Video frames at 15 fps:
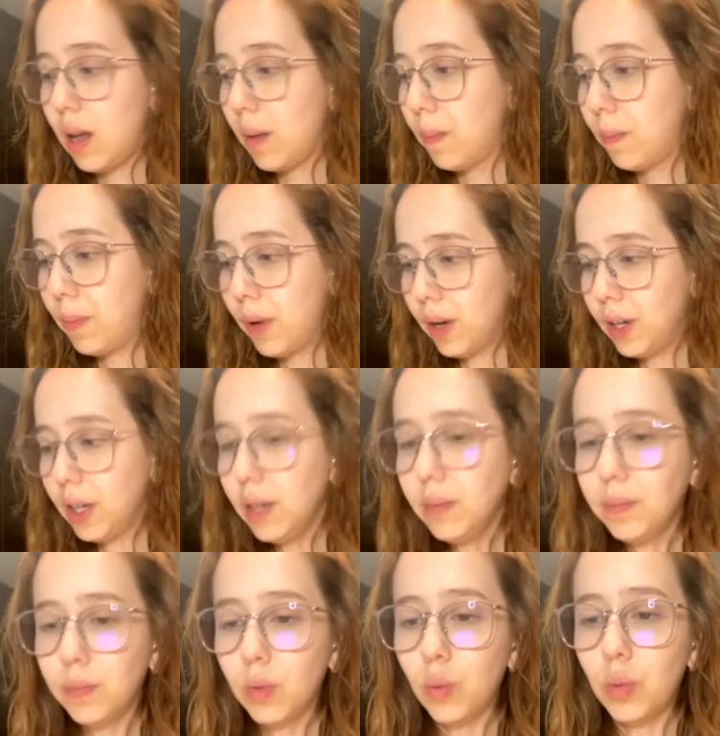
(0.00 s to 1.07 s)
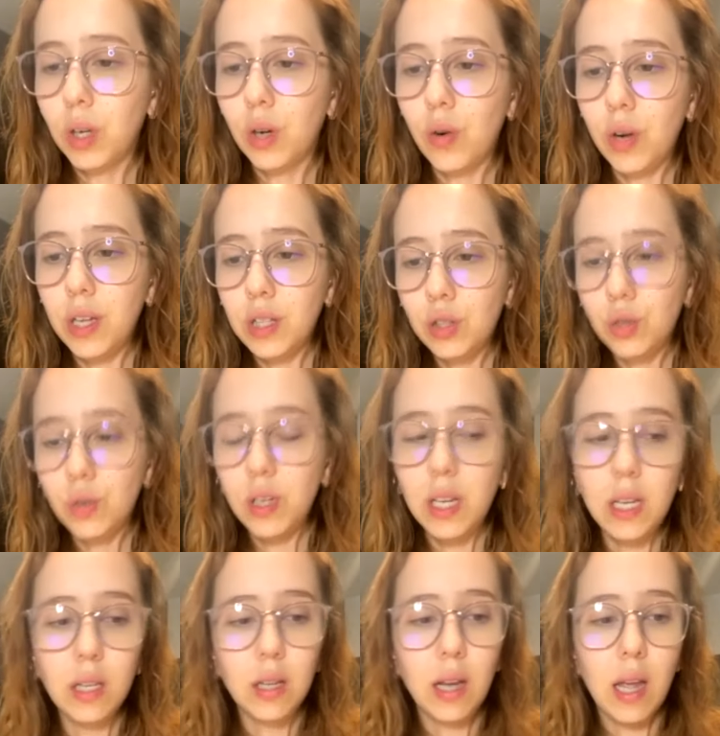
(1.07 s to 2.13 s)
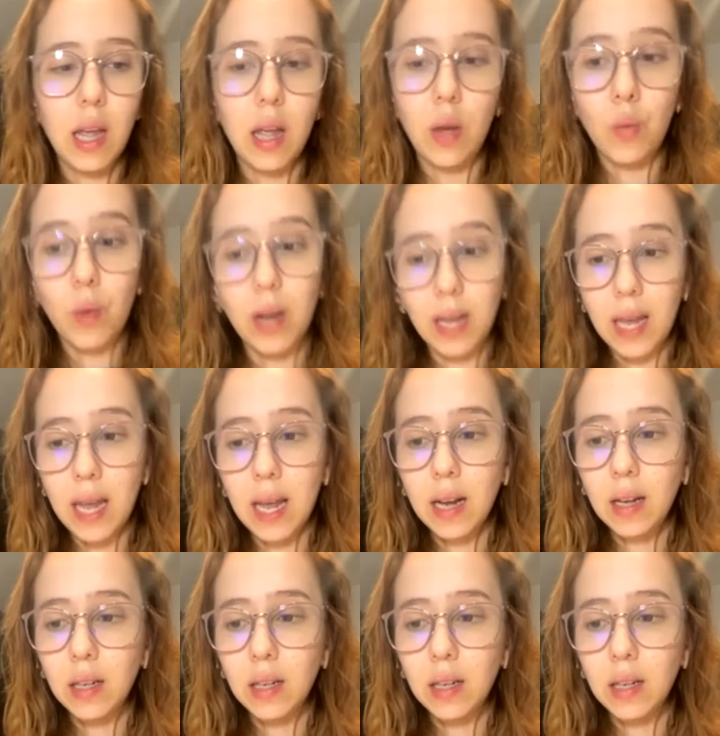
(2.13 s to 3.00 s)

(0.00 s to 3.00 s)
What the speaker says: butter. We're going to need one egg.